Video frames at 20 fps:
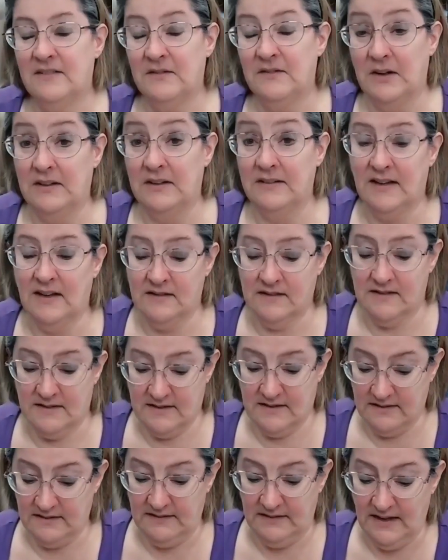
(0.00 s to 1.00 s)

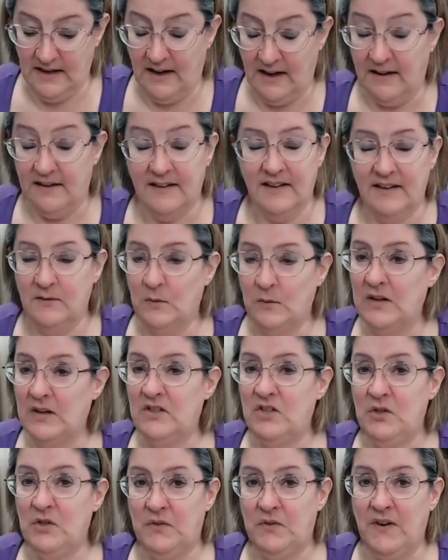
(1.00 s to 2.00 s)
that's, yeah.
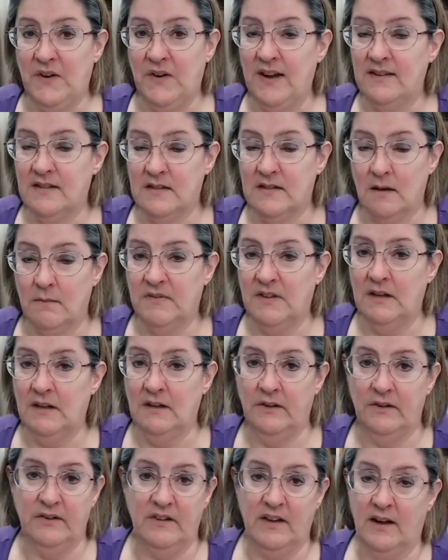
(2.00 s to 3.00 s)
Once you find something
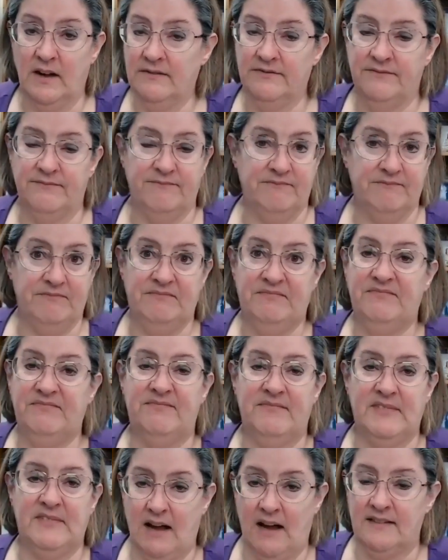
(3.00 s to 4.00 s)
you love,
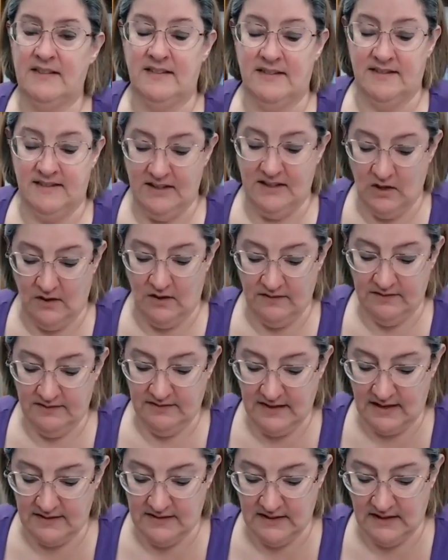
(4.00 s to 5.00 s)
that's,
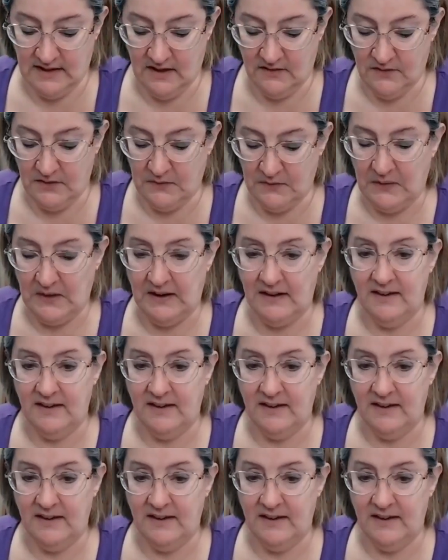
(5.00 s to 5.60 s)
that's a given, right?